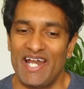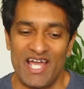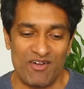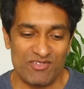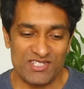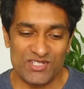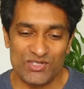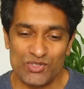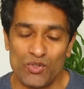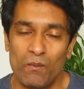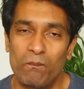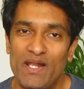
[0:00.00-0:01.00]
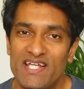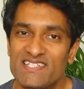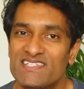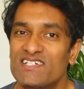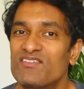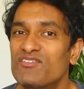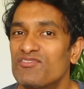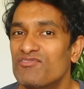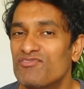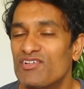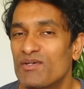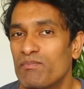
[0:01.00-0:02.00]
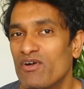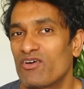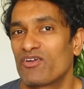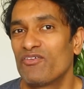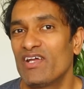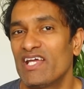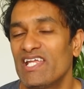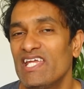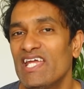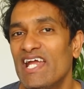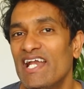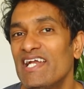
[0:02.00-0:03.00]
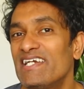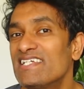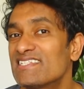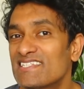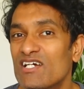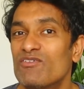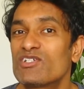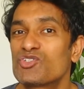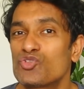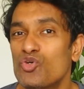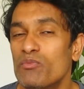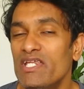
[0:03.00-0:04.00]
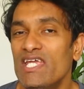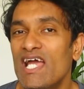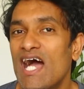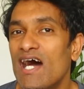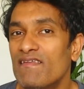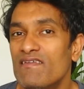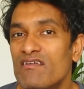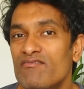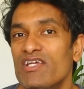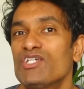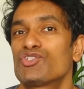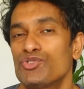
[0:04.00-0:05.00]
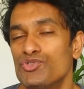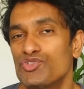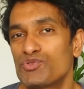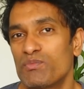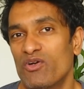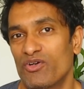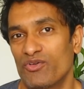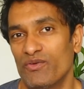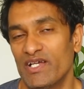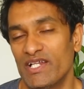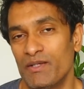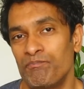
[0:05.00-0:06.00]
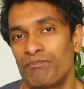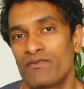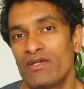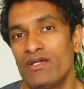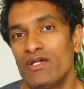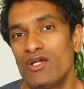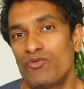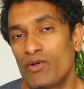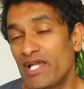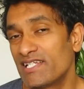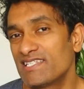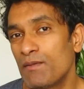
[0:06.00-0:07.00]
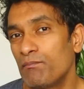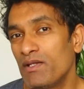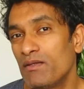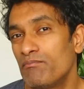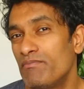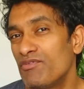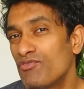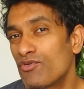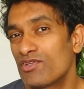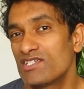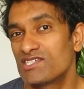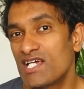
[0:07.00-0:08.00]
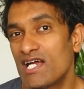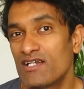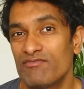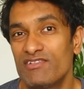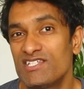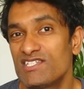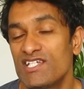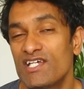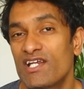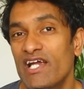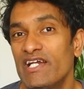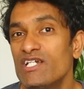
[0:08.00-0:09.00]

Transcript: And I was so blessed for Power Query, and I discovered so many other ways to use Power Query. For example, before the start of this year, I